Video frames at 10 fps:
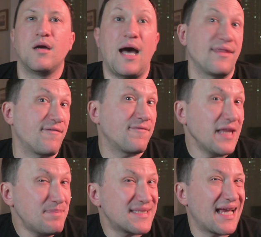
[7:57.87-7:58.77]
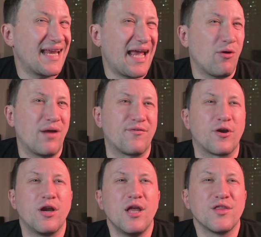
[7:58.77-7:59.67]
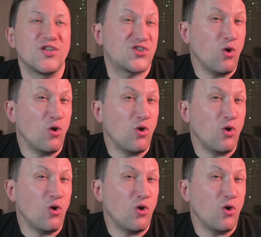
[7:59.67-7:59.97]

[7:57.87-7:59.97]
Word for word: On the flip side, however, the so